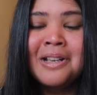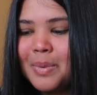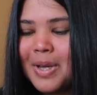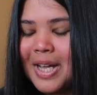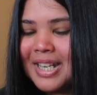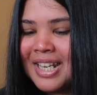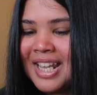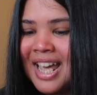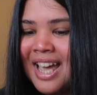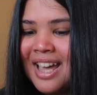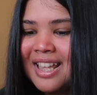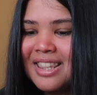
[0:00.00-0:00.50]

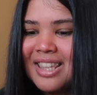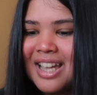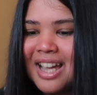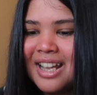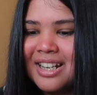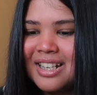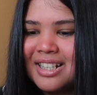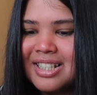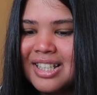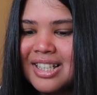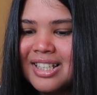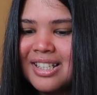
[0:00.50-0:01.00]
But yeah,
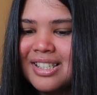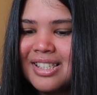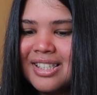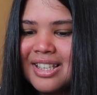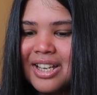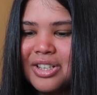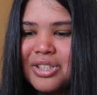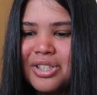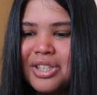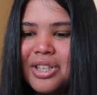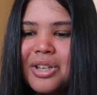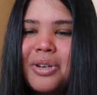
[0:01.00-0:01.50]
that is
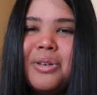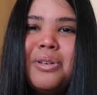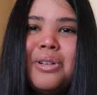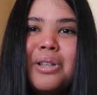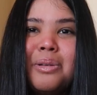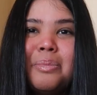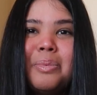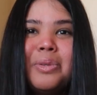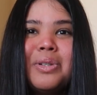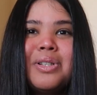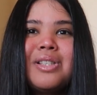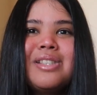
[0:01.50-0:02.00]
actually all
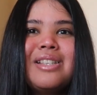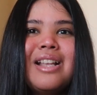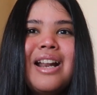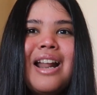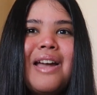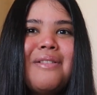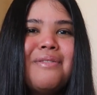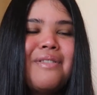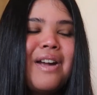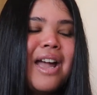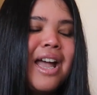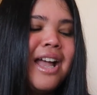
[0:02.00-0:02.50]
the books that
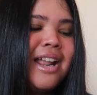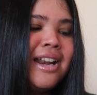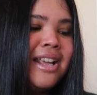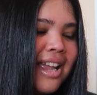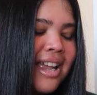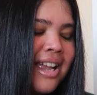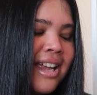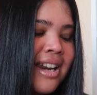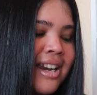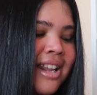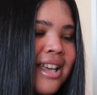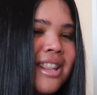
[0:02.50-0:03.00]
I read
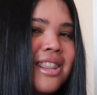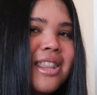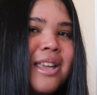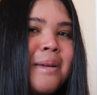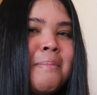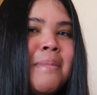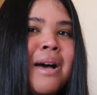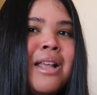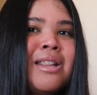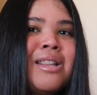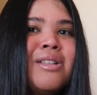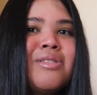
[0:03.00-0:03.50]
in the
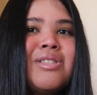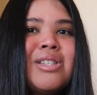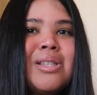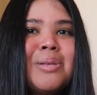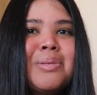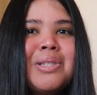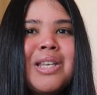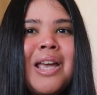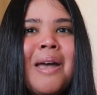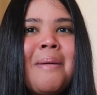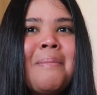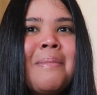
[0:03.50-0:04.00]
month of
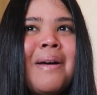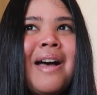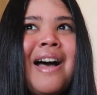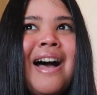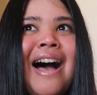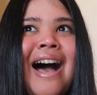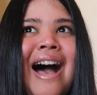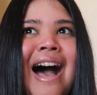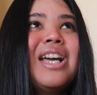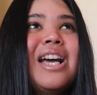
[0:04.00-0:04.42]
September.